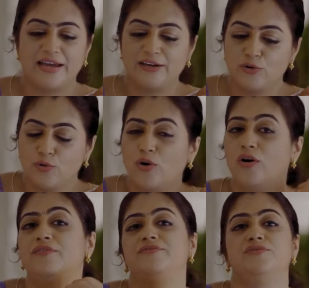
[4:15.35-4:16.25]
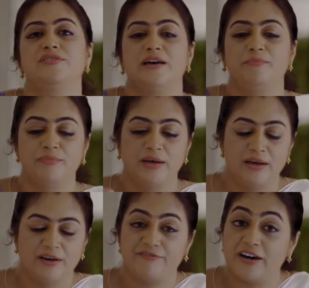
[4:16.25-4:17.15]
and go off to some
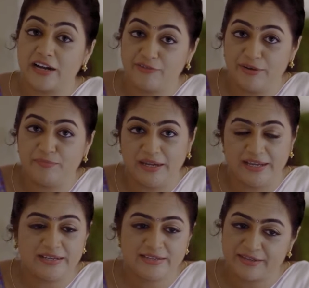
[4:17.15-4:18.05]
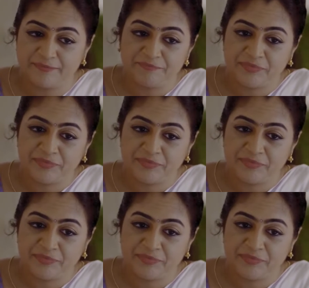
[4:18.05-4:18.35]
faraway place,